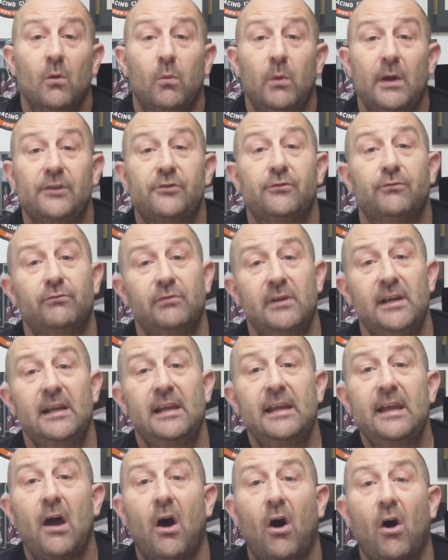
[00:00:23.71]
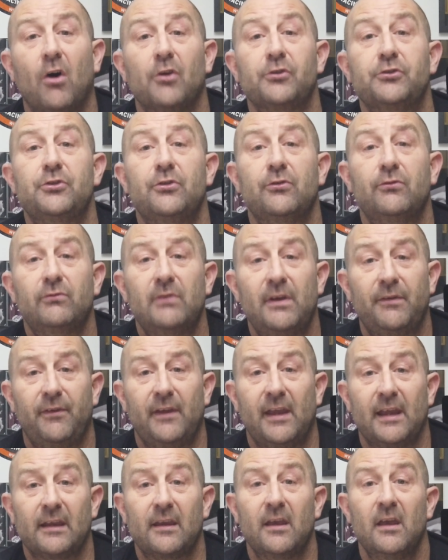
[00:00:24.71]
which really are
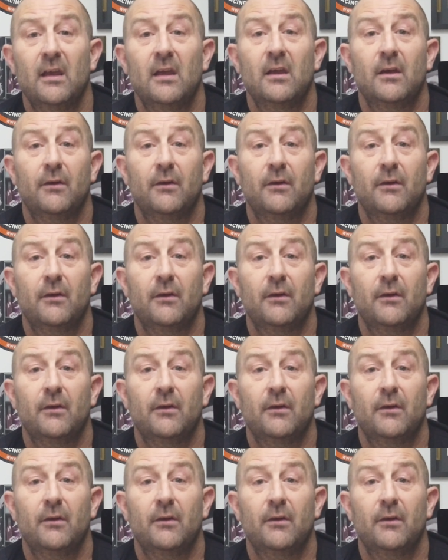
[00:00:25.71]
terrific